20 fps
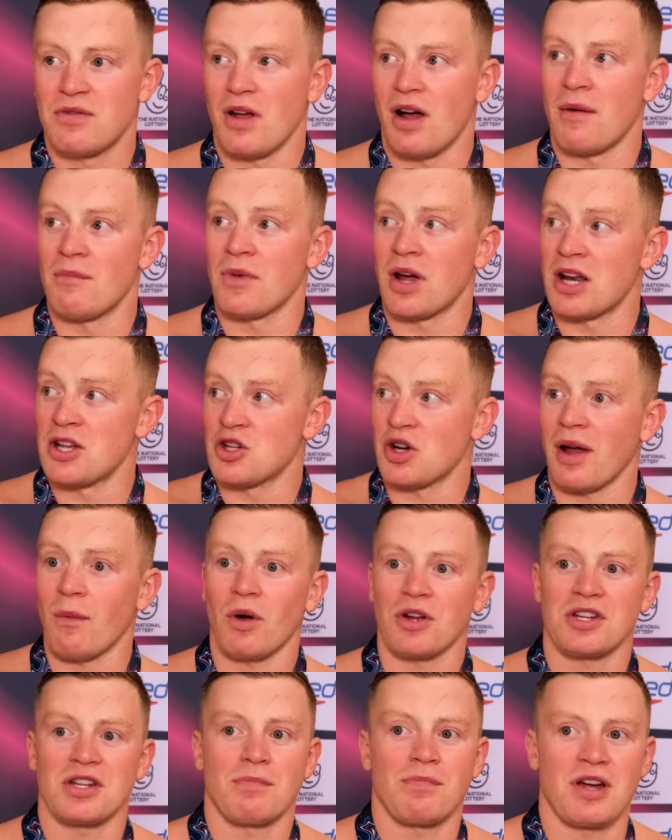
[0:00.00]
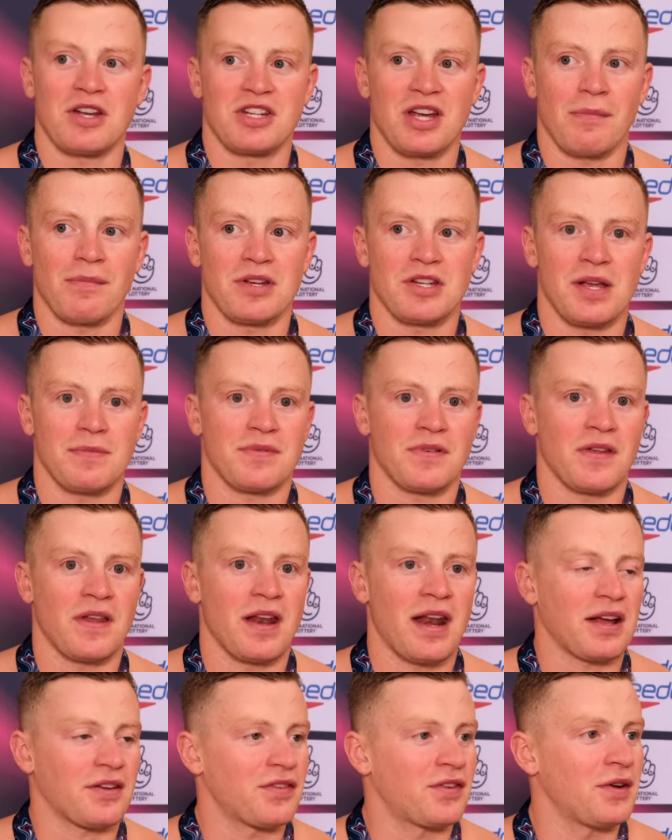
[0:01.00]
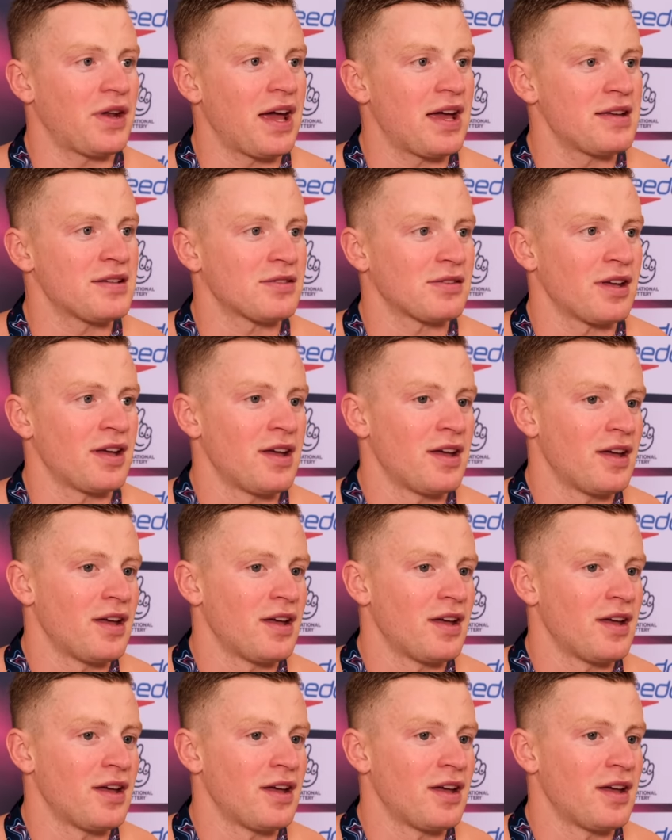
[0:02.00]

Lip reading: going to enjoy watching the British Championships for the next few days.